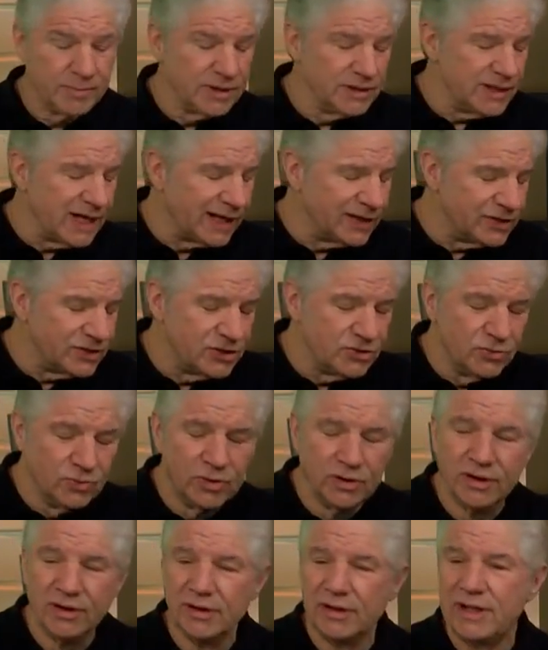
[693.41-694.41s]
He had two
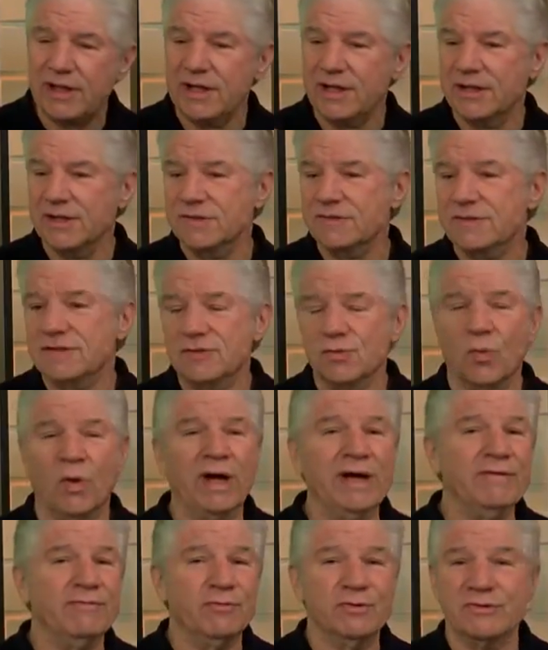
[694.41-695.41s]
little kids. His
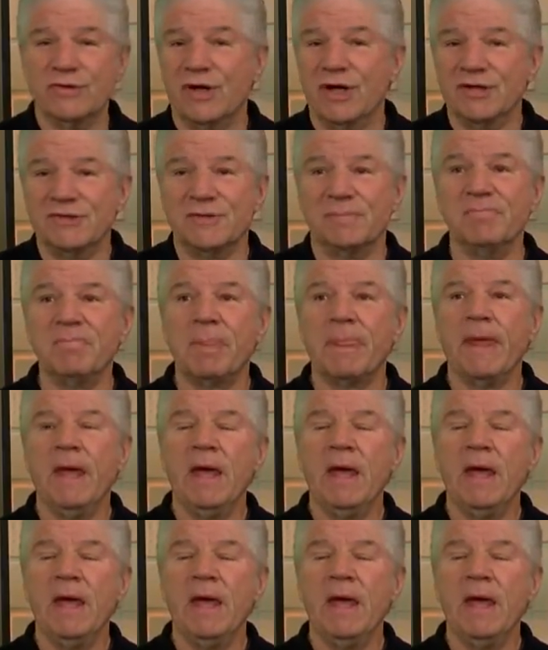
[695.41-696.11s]
wife was awesome.